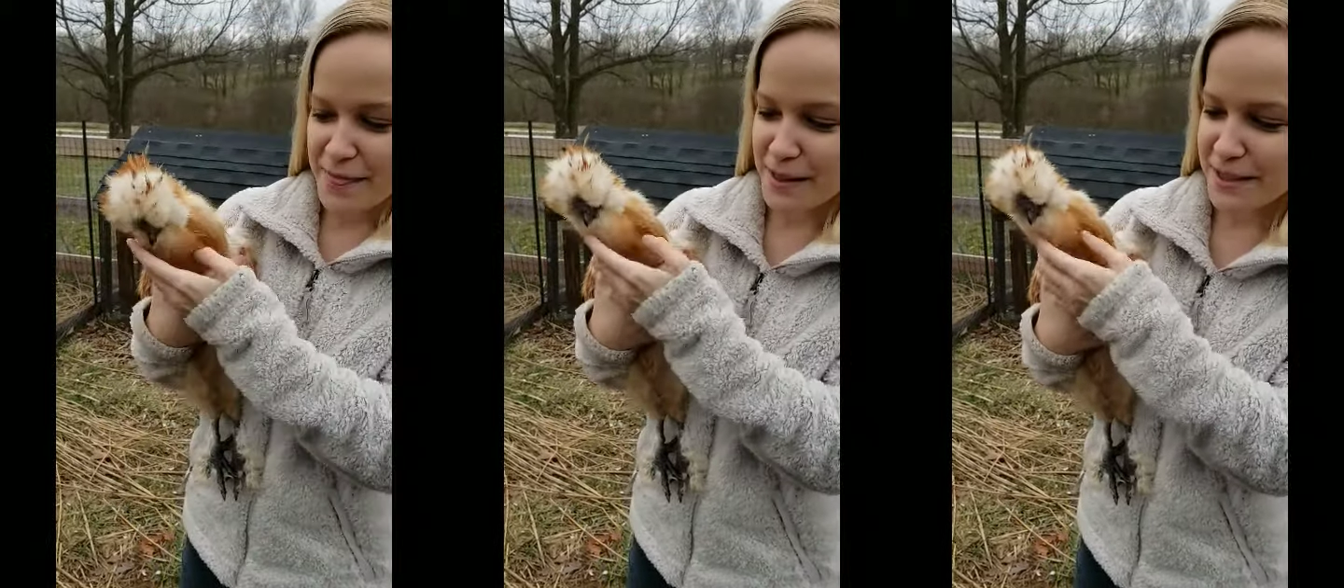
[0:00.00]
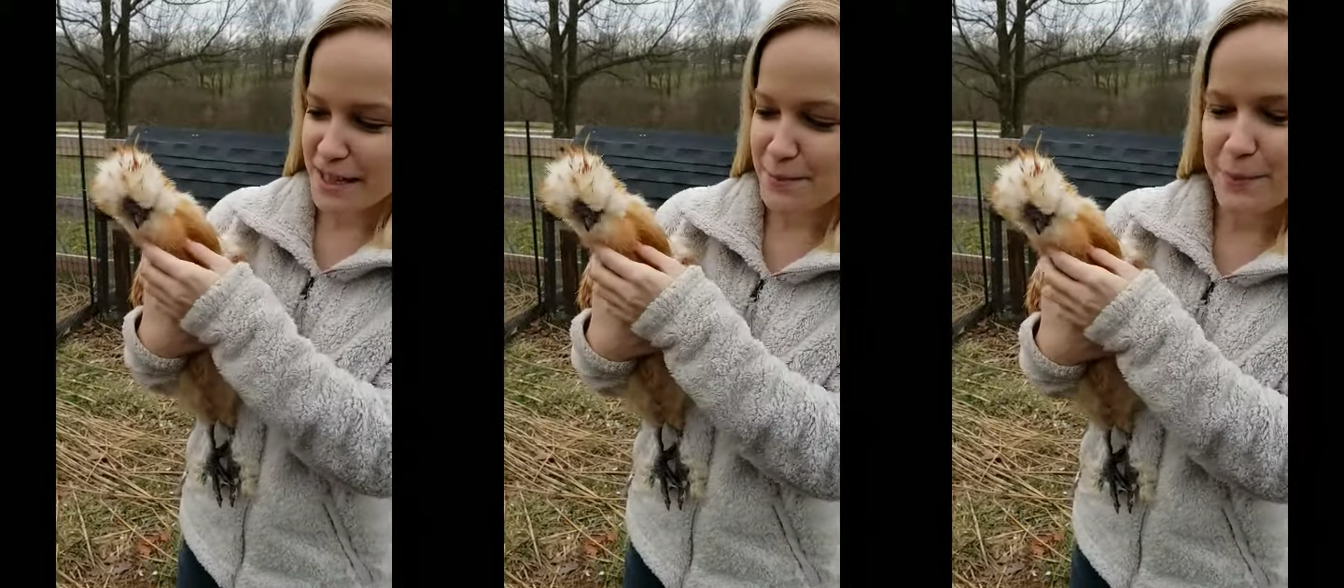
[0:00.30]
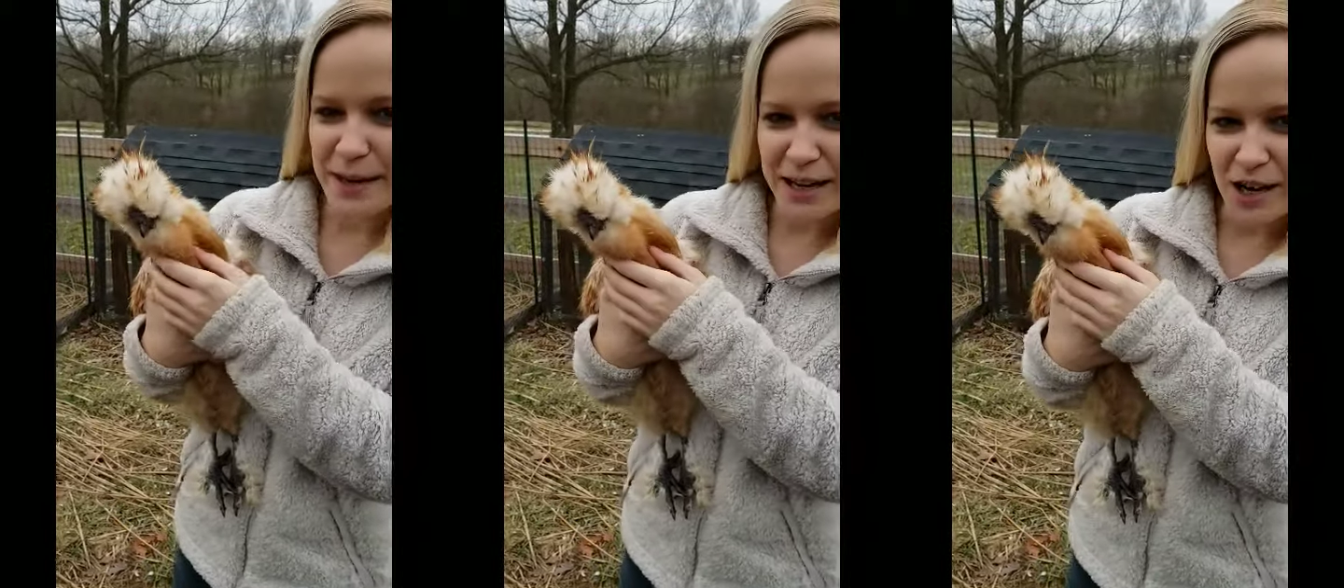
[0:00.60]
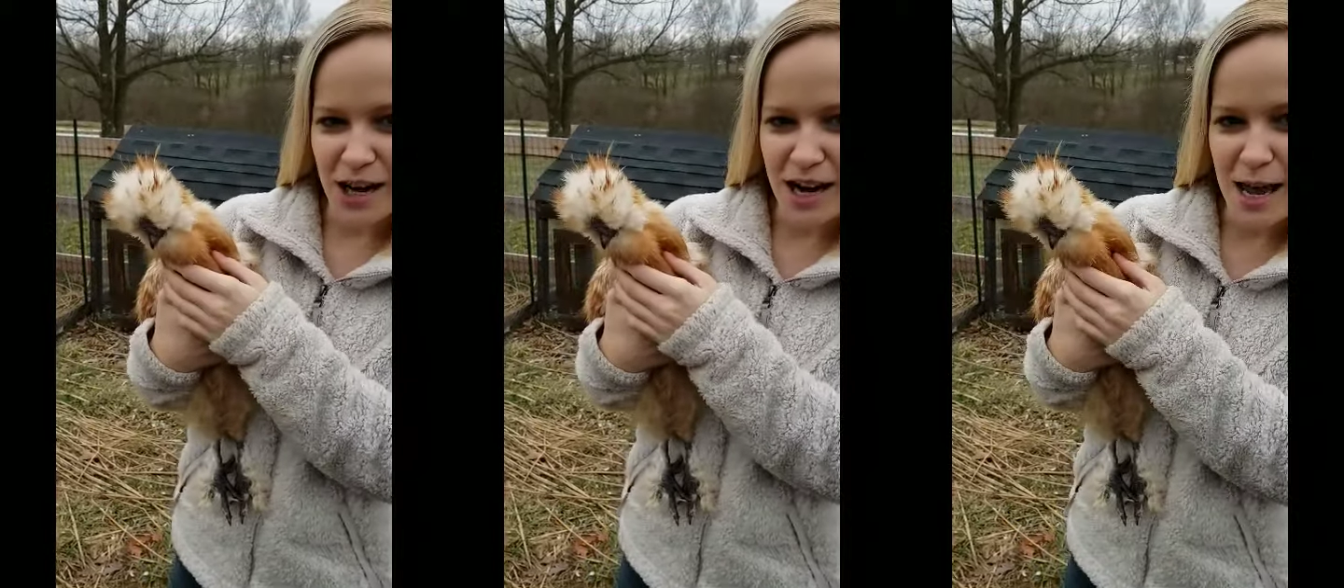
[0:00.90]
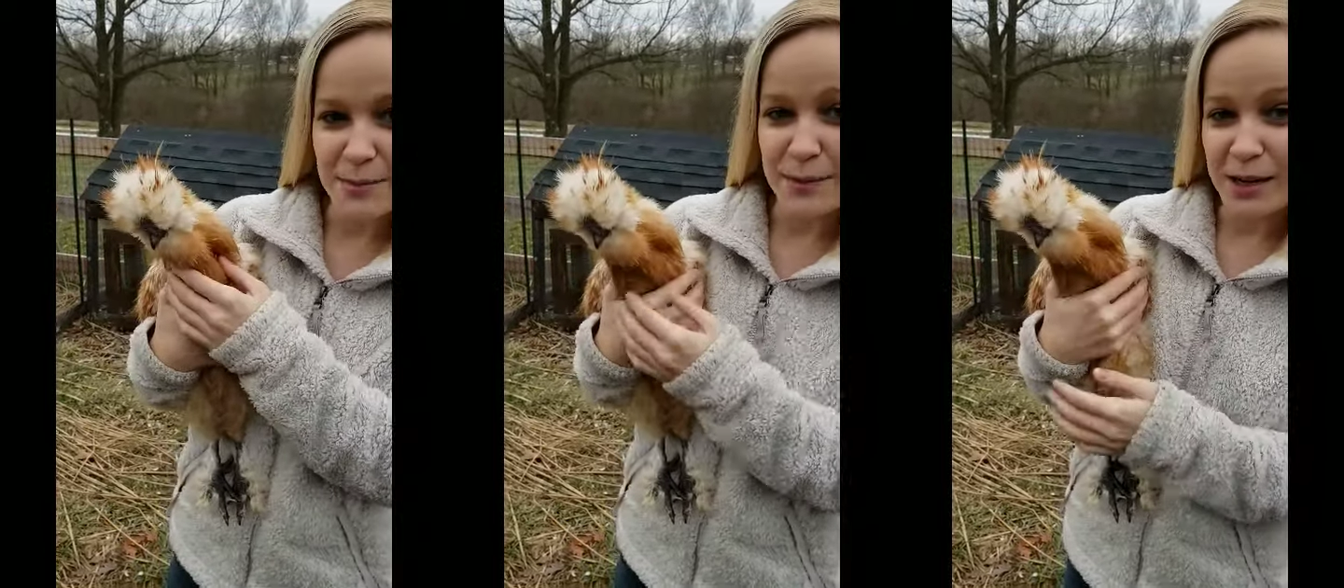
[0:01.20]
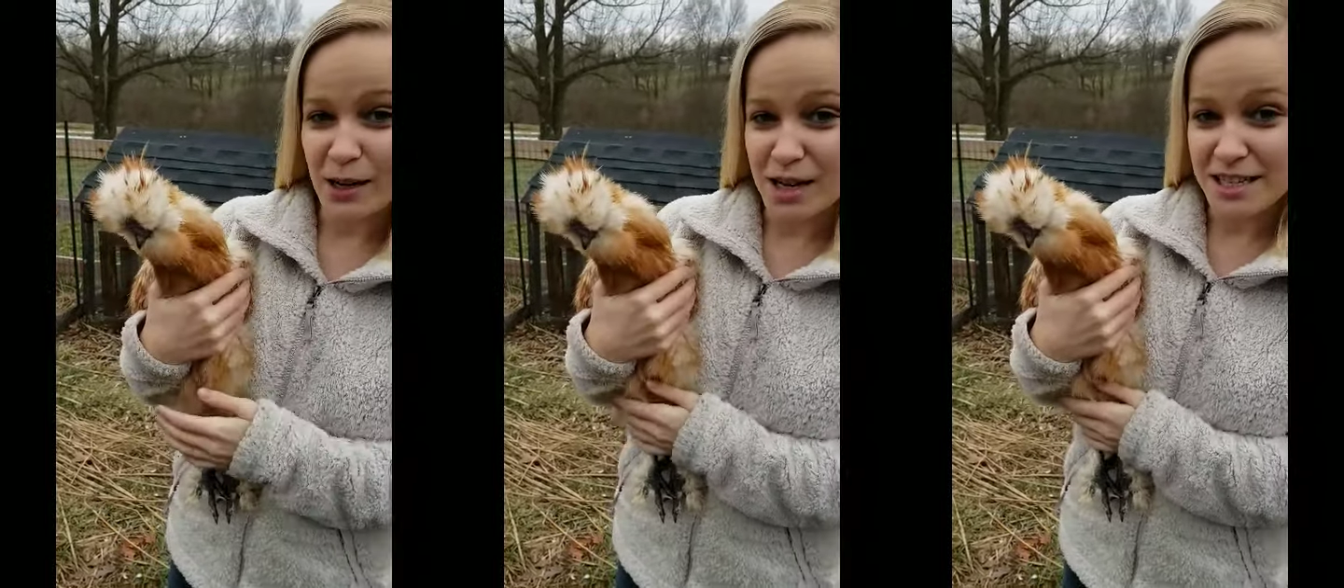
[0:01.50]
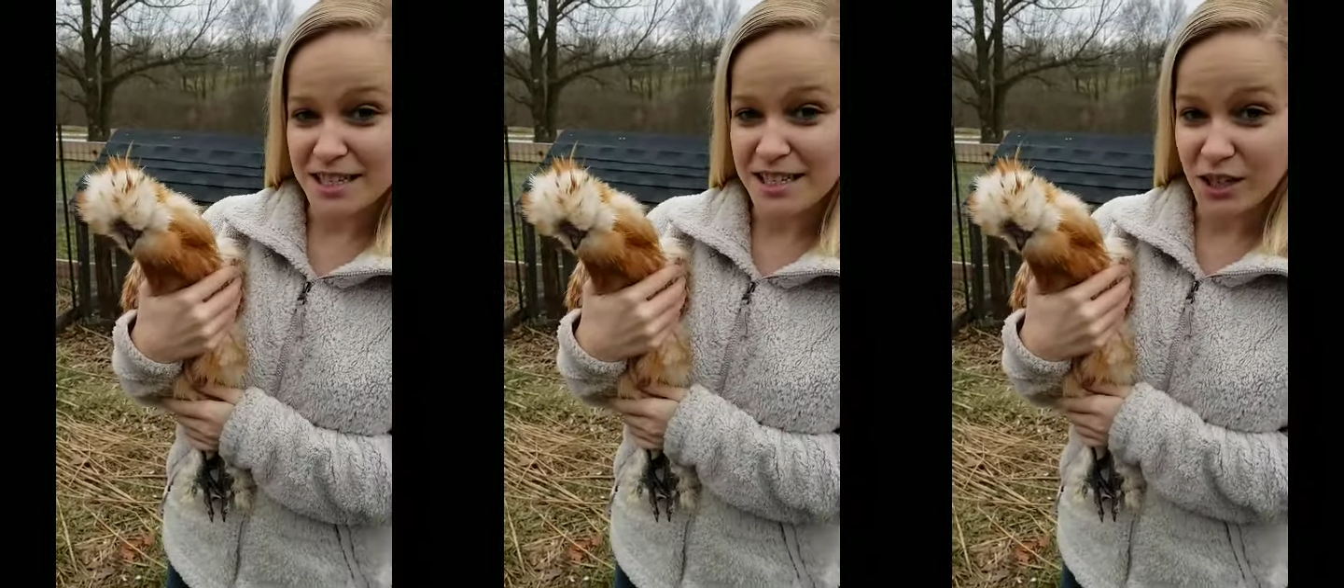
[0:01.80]
This is Beaker and Beaker
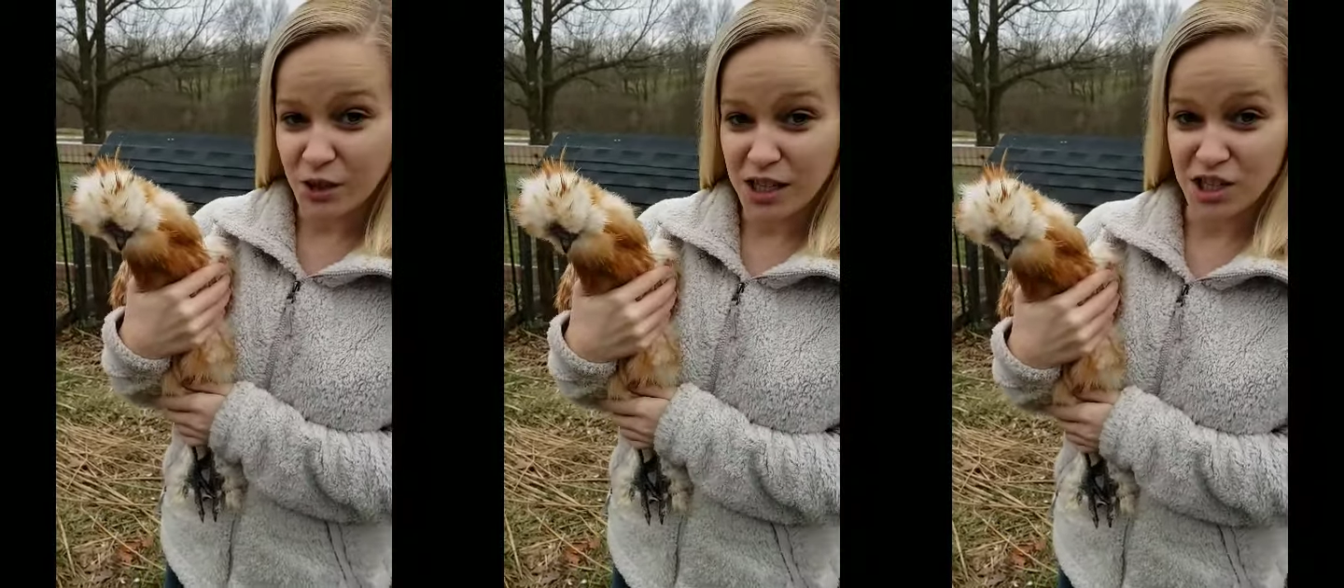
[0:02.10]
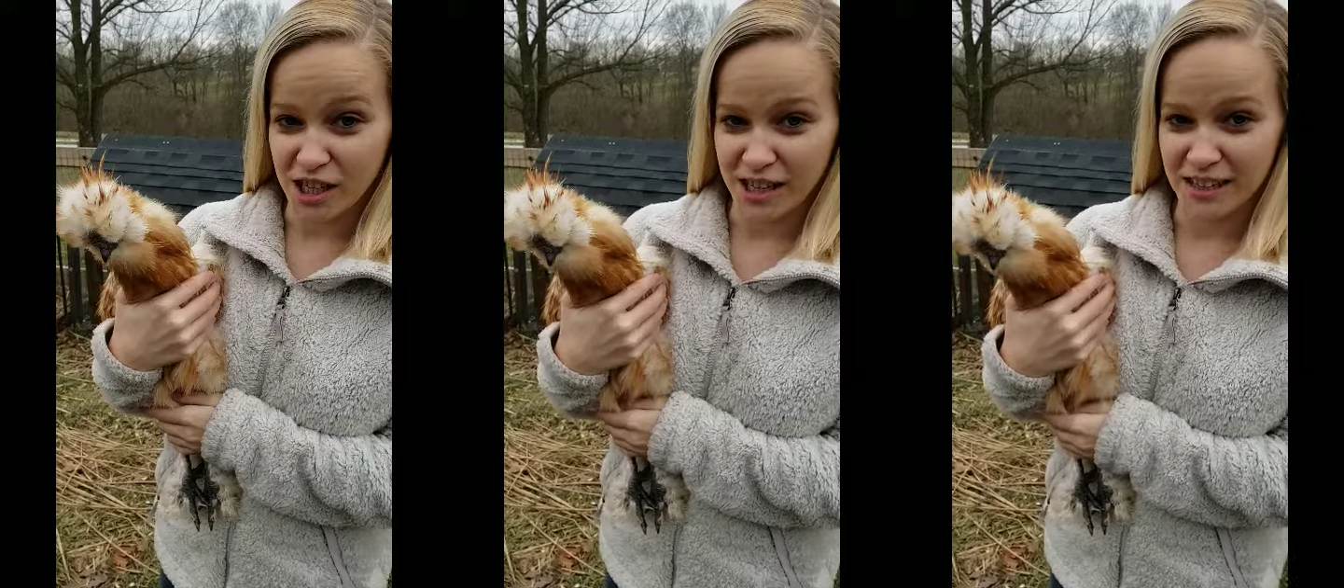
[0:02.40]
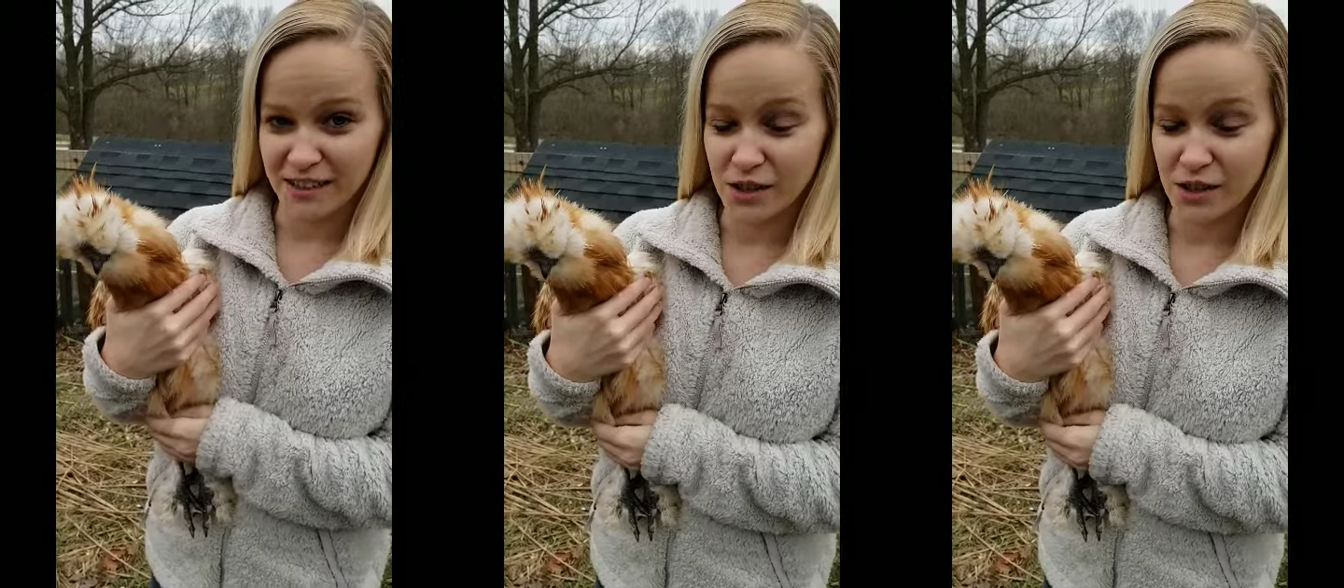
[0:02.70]
is a Silkie chicken.